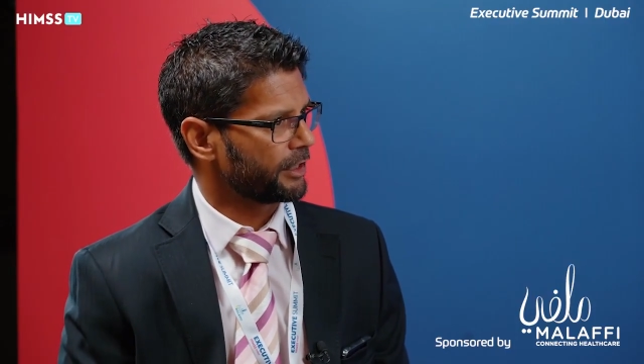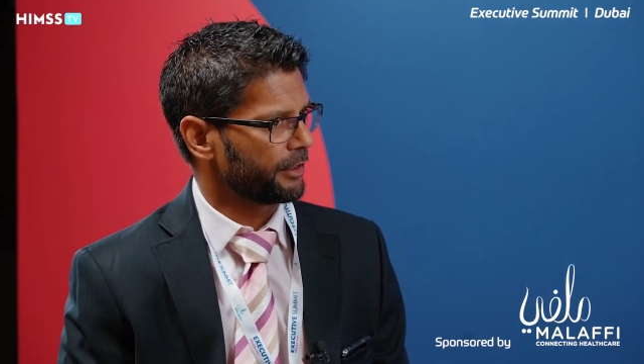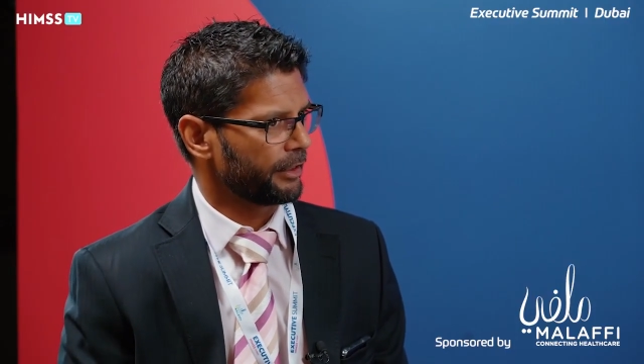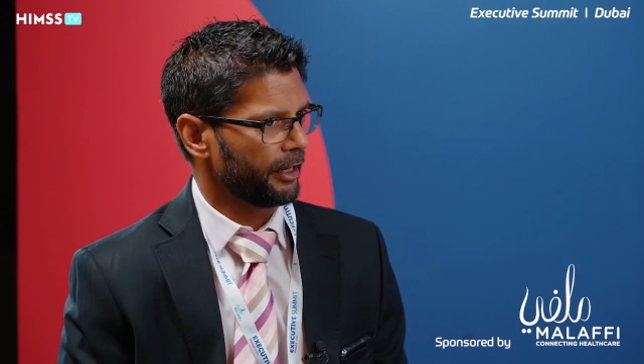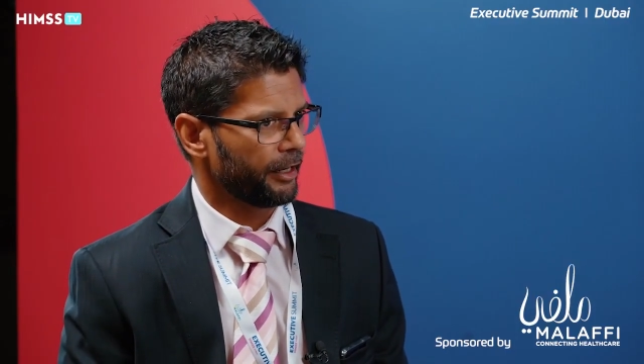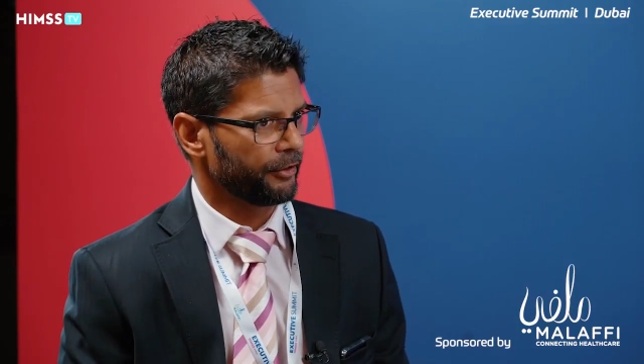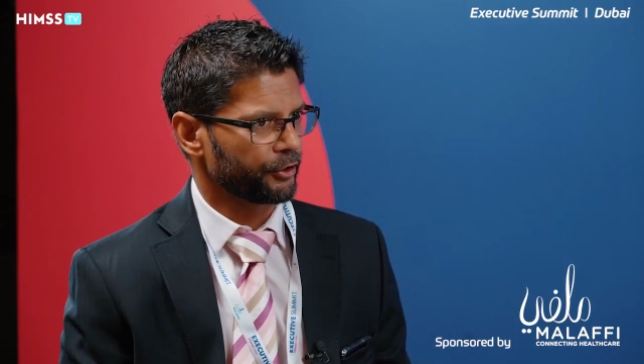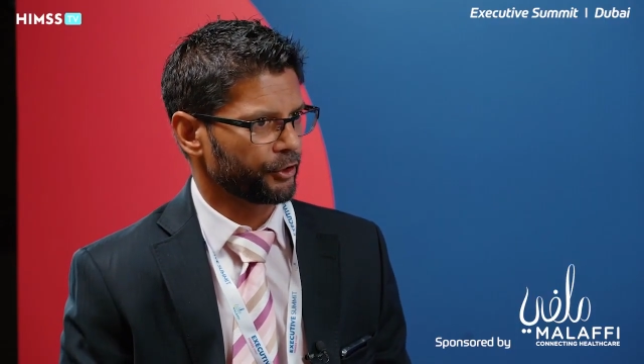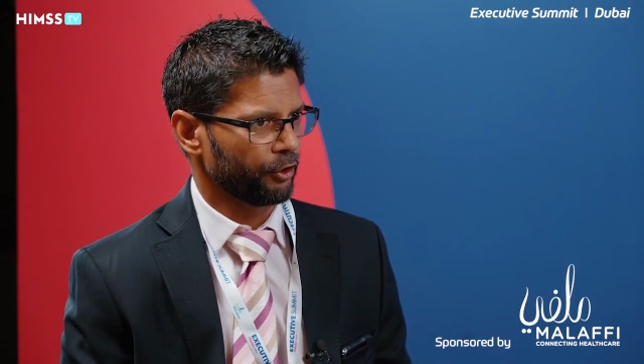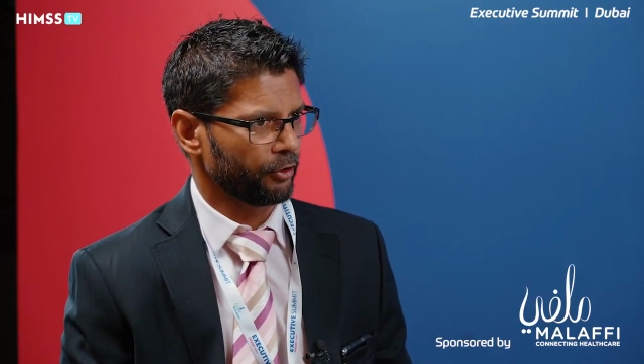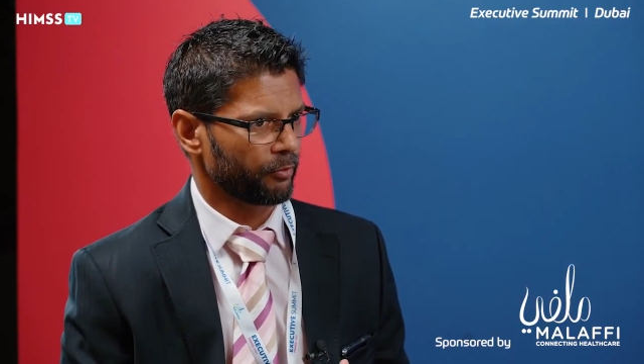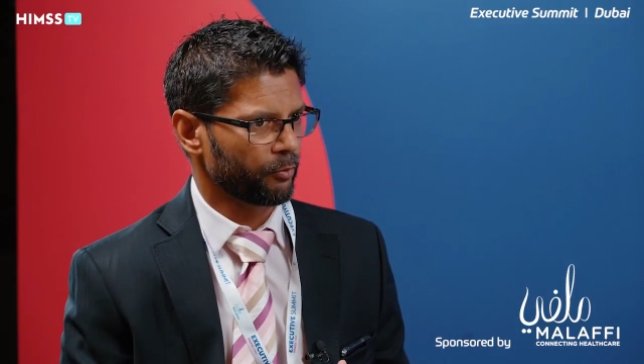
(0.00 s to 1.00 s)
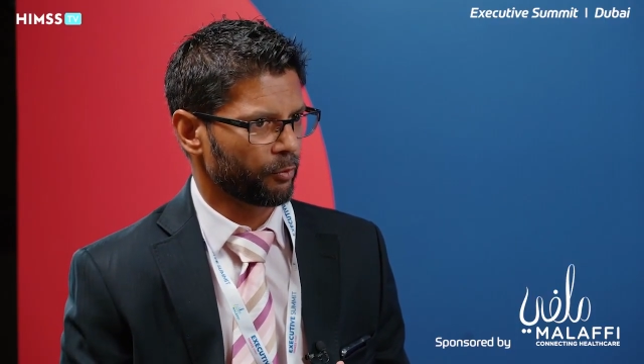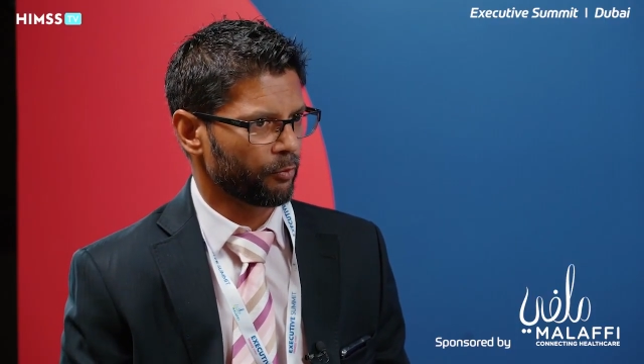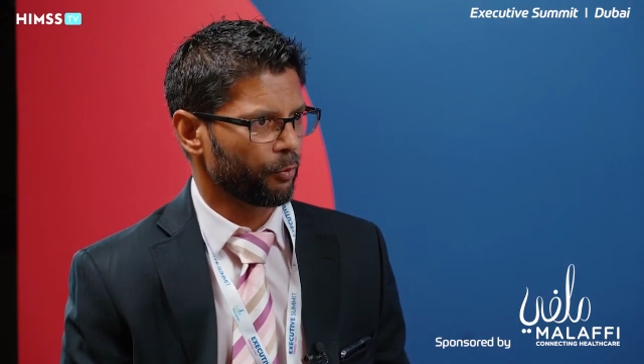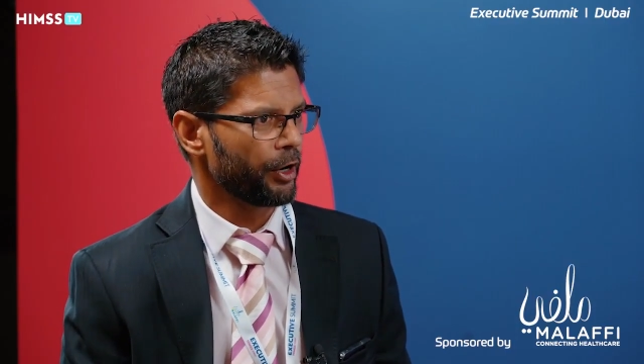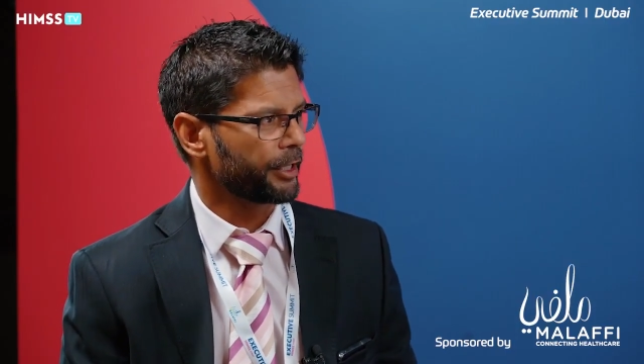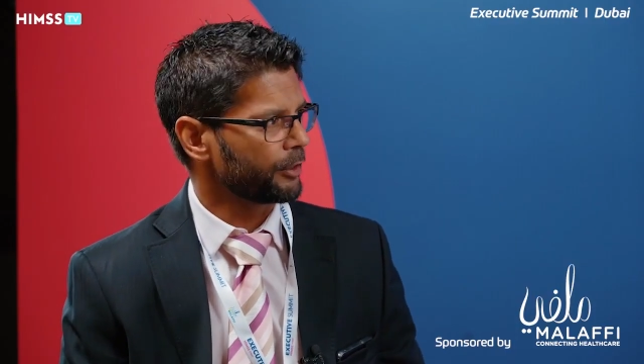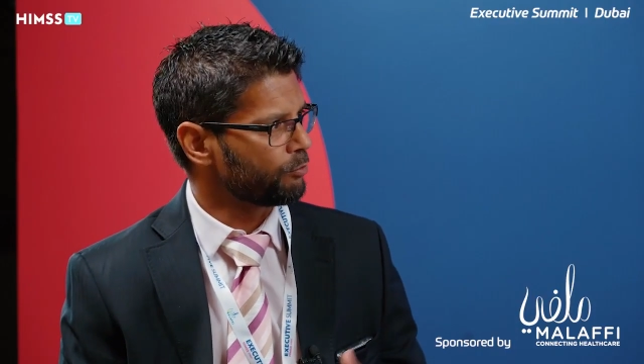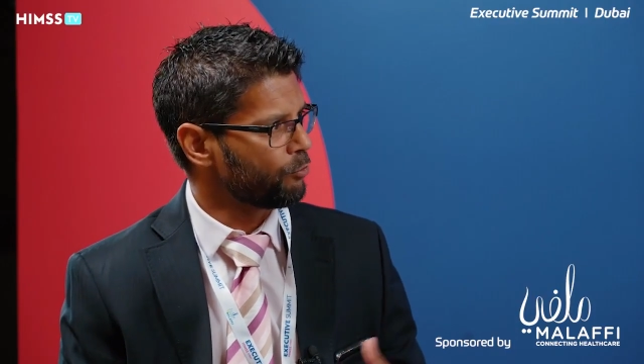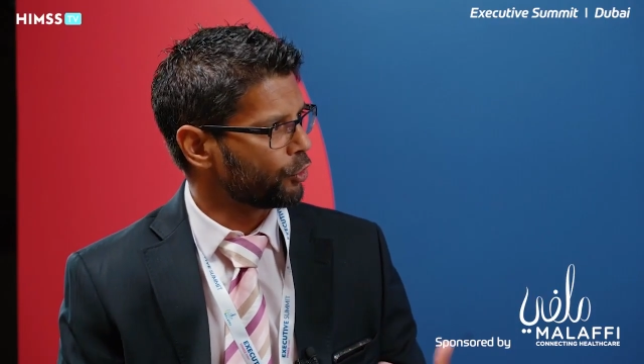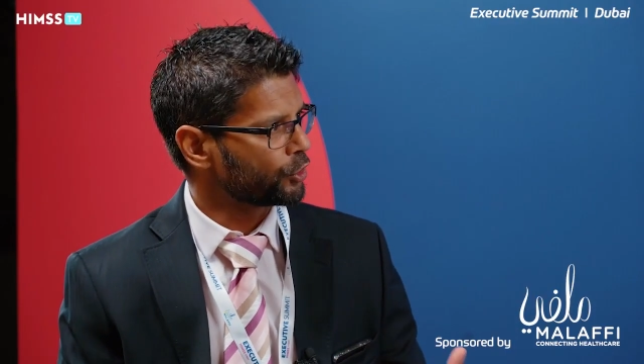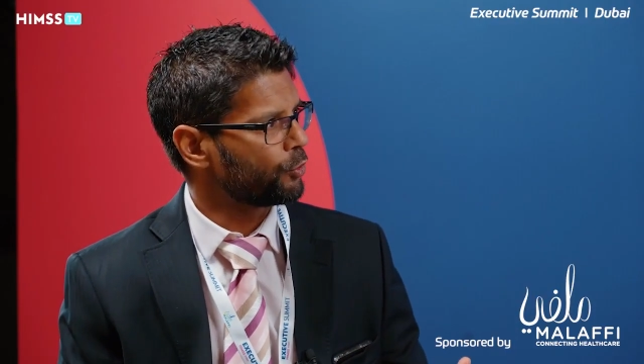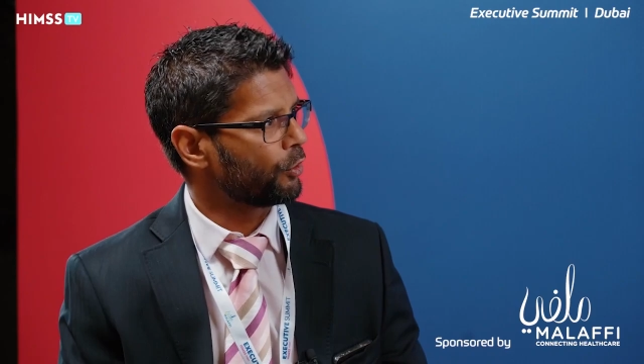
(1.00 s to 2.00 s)
and working
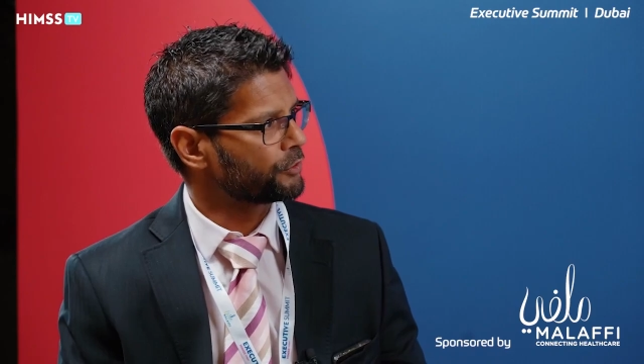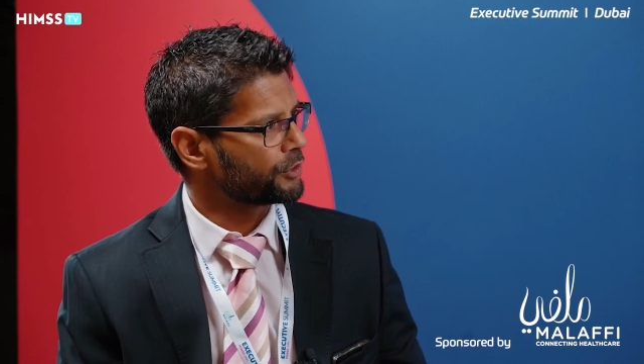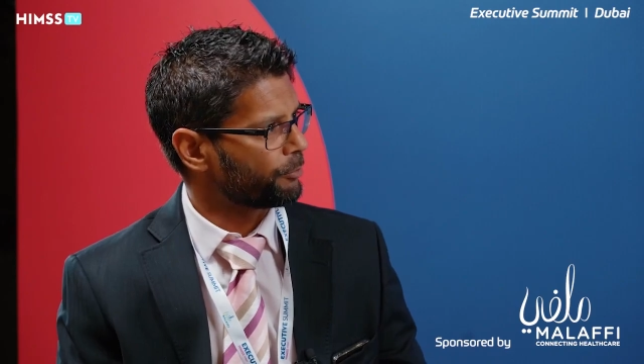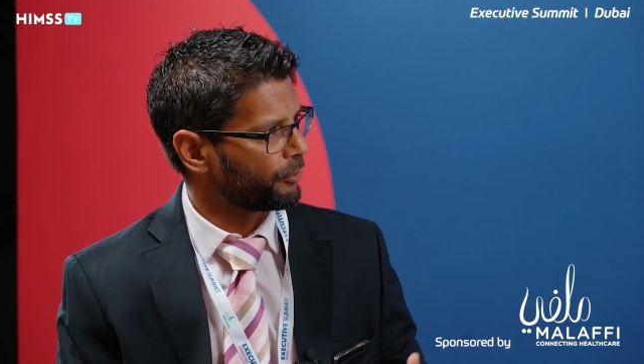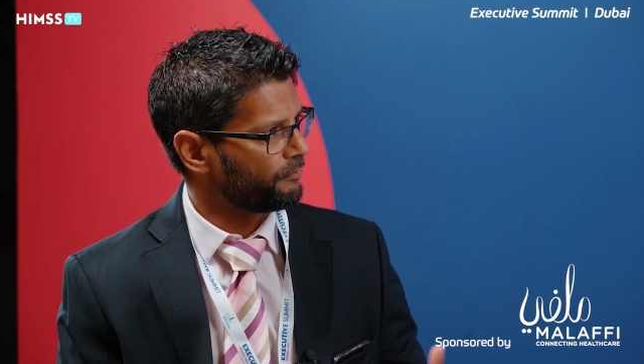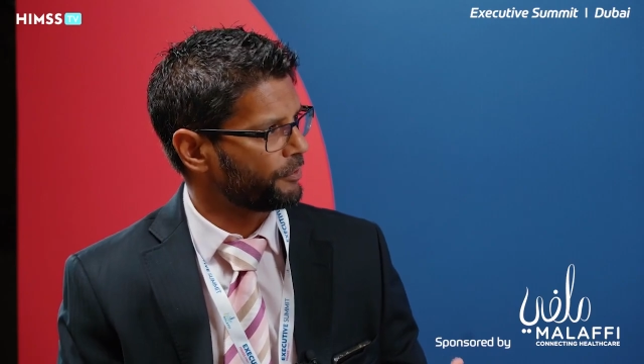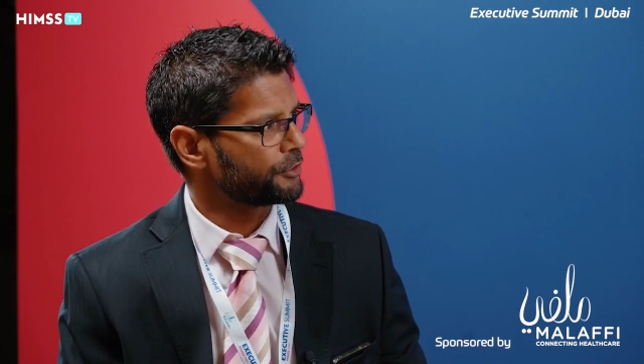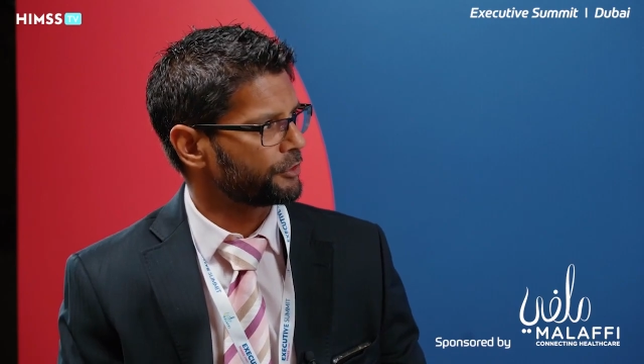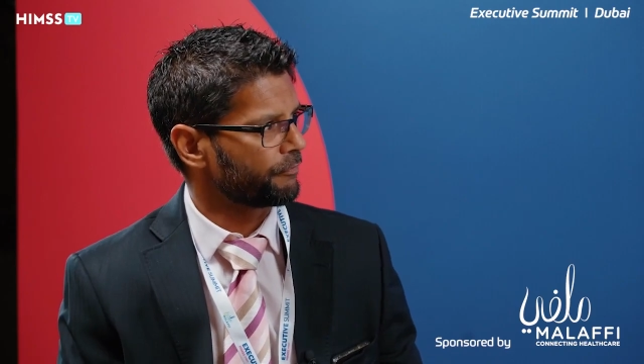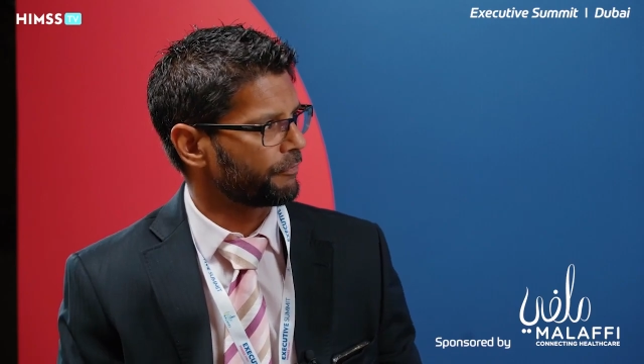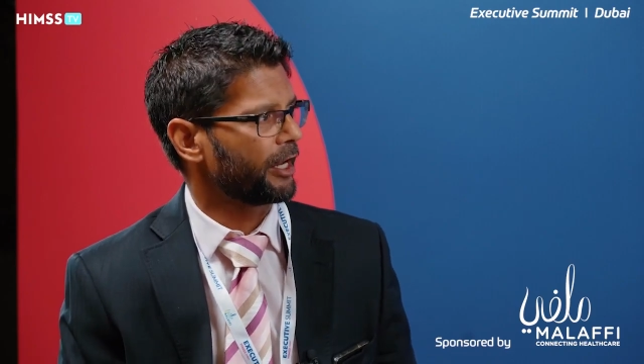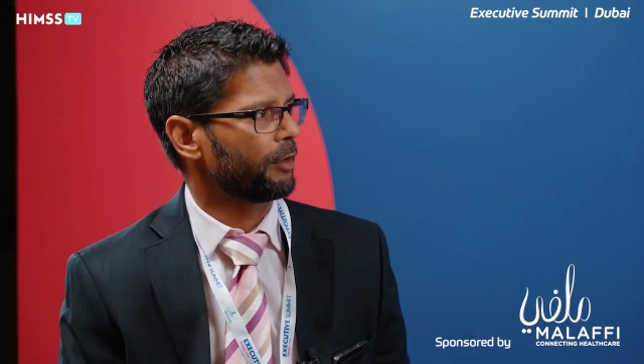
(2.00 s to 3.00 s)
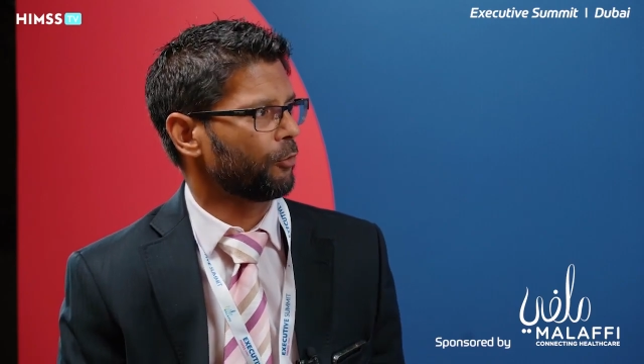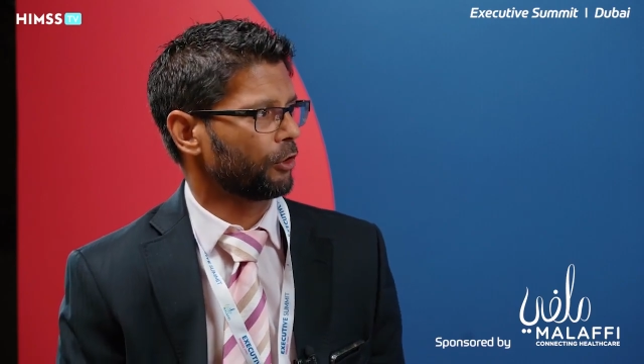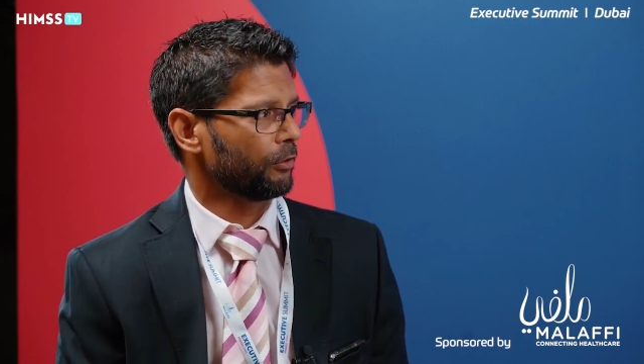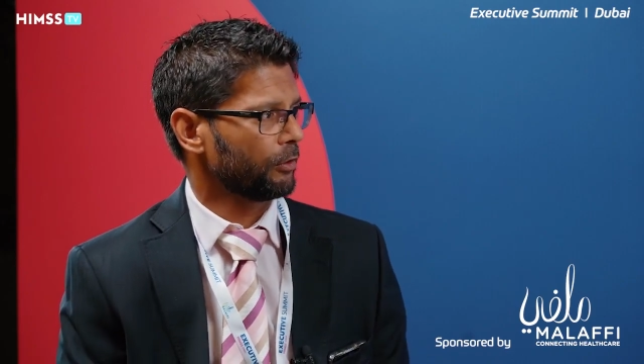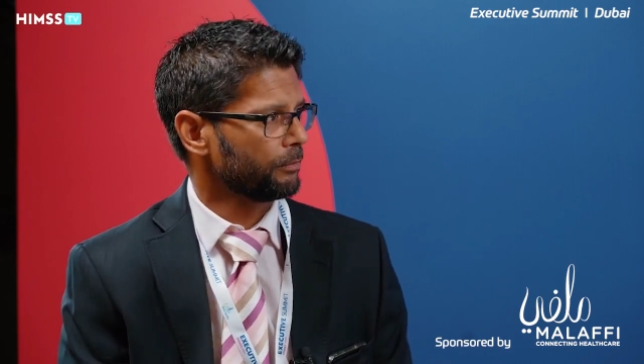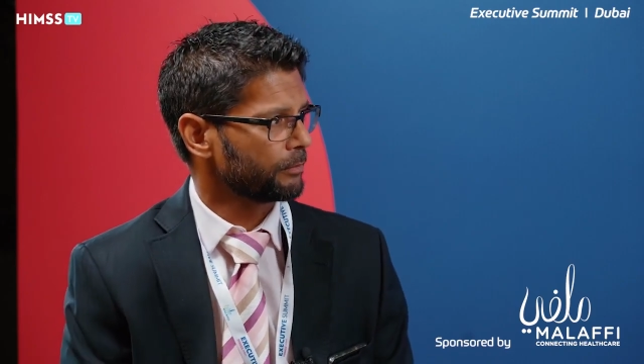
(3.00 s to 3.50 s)
more towards the preventative care model.